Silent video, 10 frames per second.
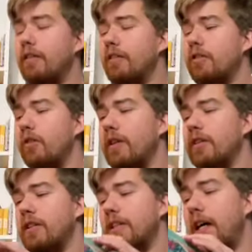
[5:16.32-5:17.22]
So
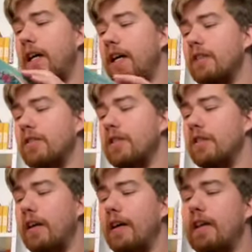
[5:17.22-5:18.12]
it's signed
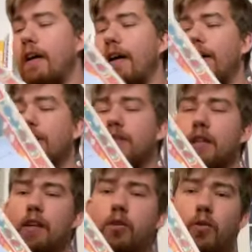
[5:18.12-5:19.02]
and it has
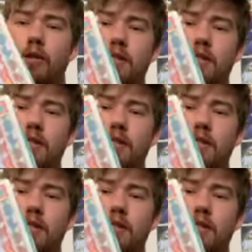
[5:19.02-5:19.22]
ignored the